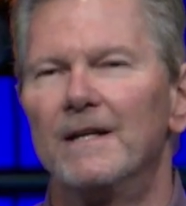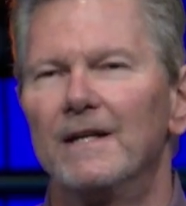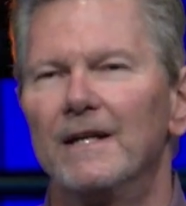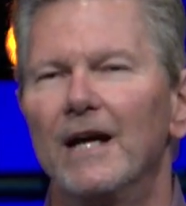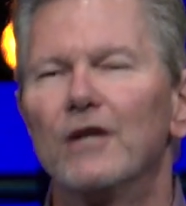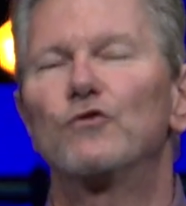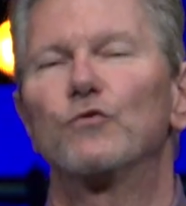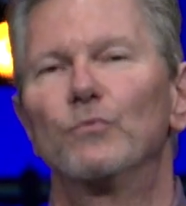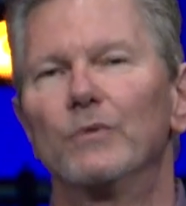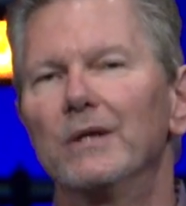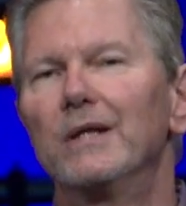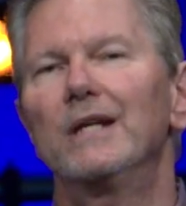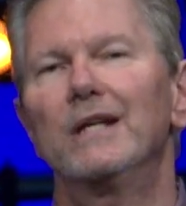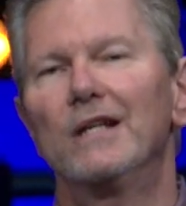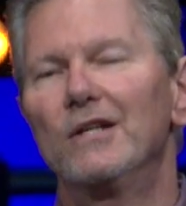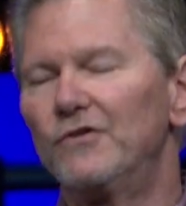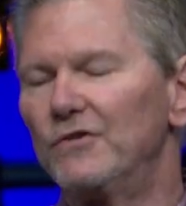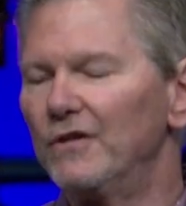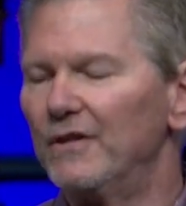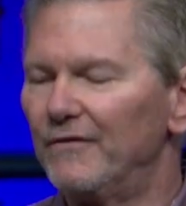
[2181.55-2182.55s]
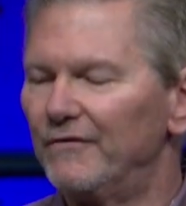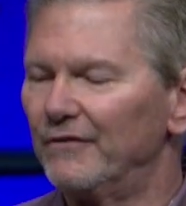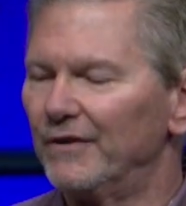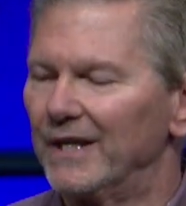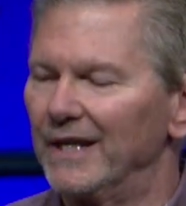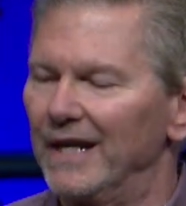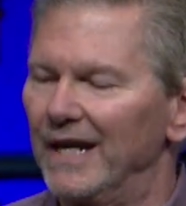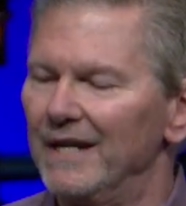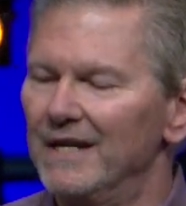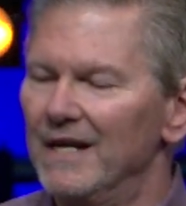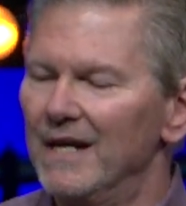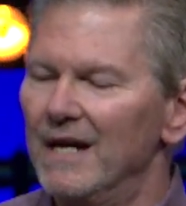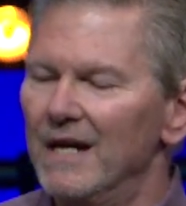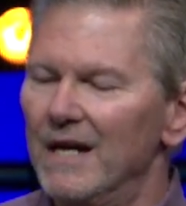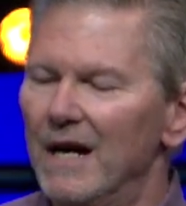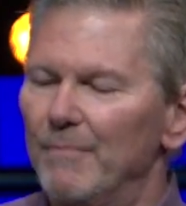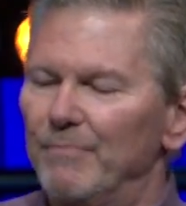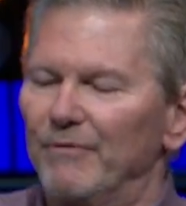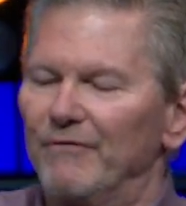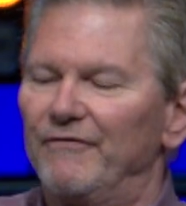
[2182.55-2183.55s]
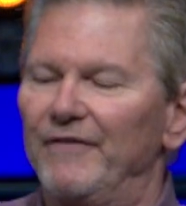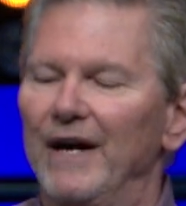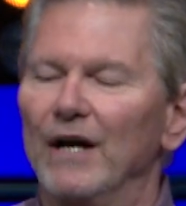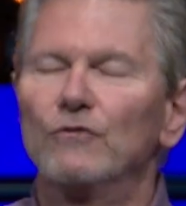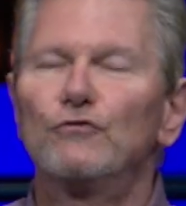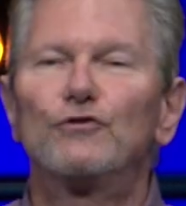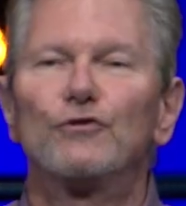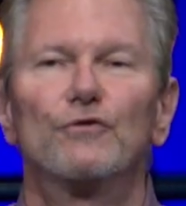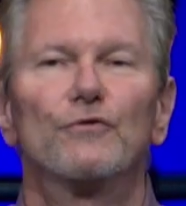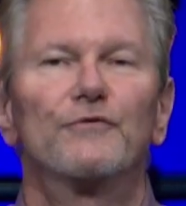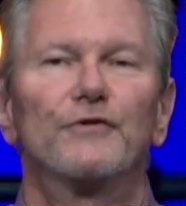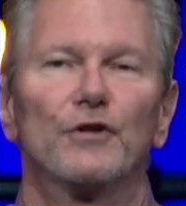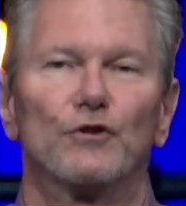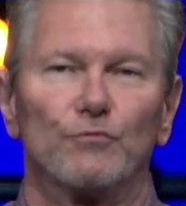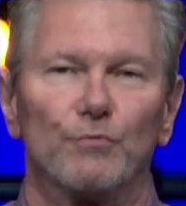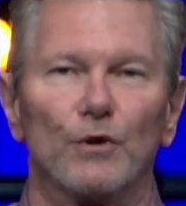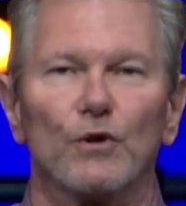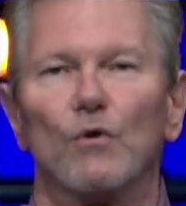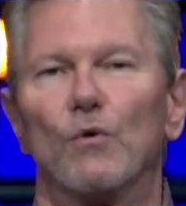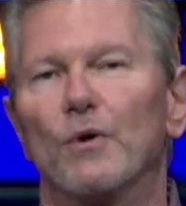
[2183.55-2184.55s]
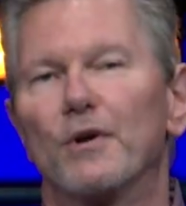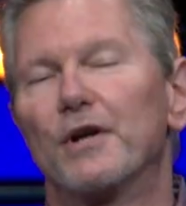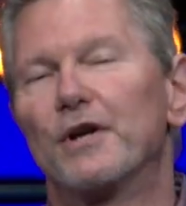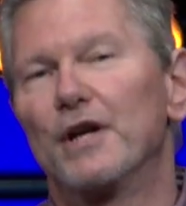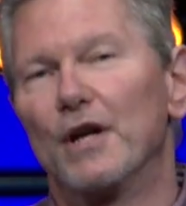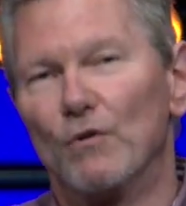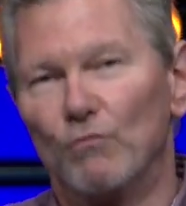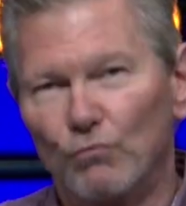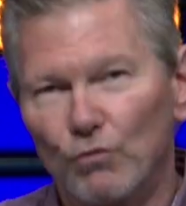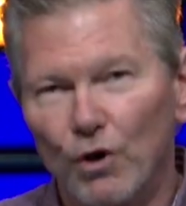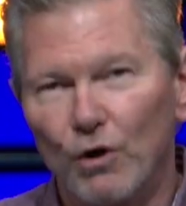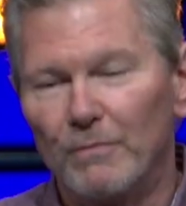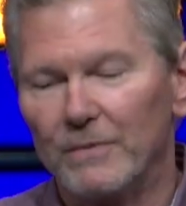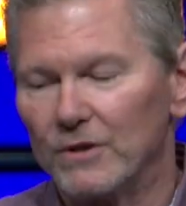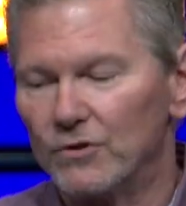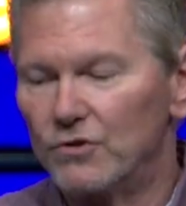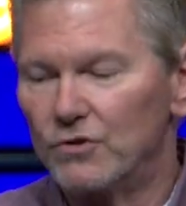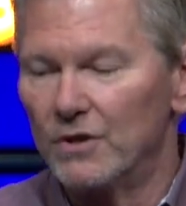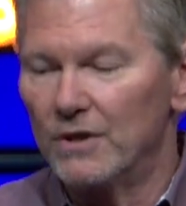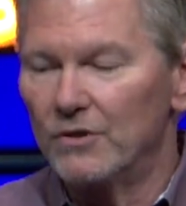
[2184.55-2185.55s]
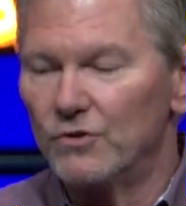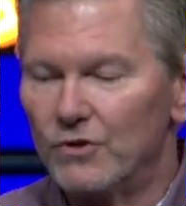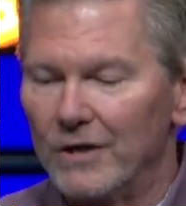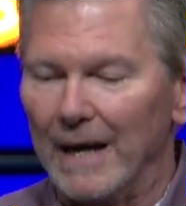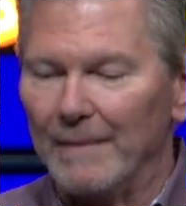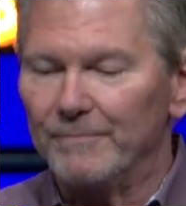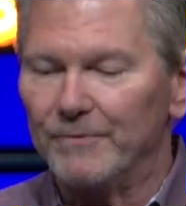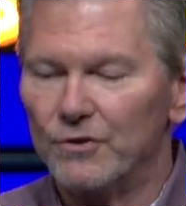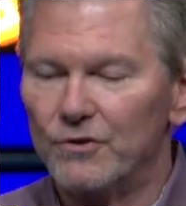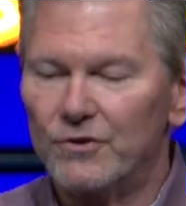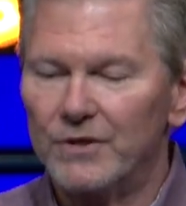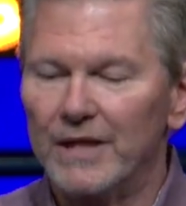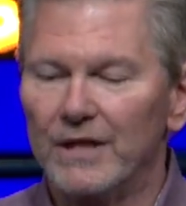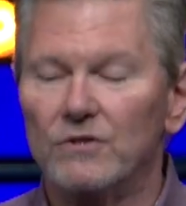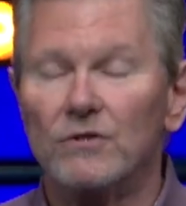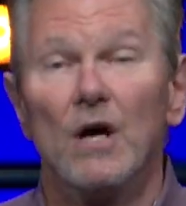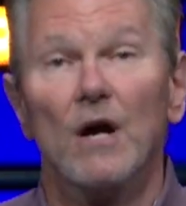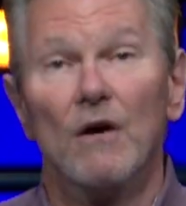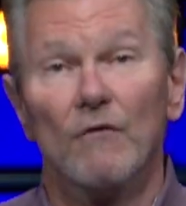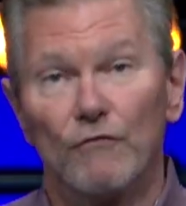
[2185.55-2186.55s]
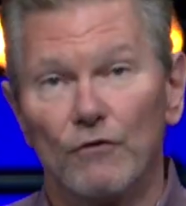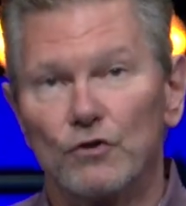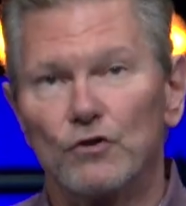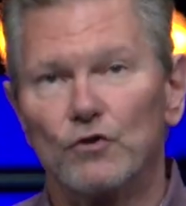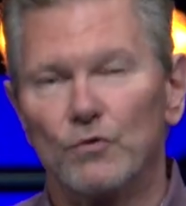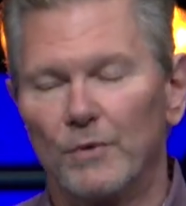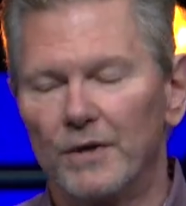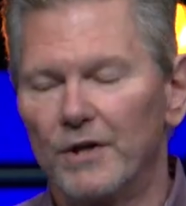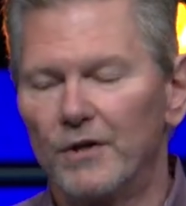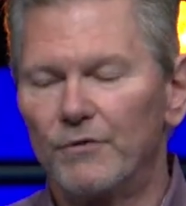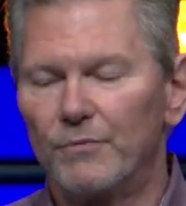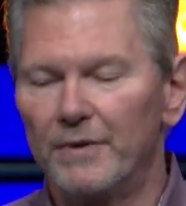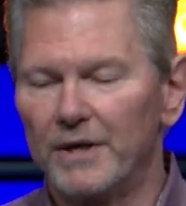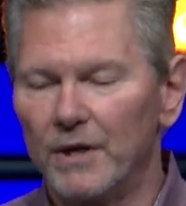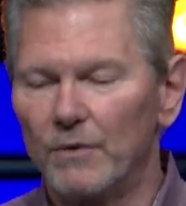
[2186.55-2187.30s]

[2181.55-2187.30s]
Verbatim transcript: It's really easy to forget a profound truth that's recorded in Romans chapter 6, verse 23.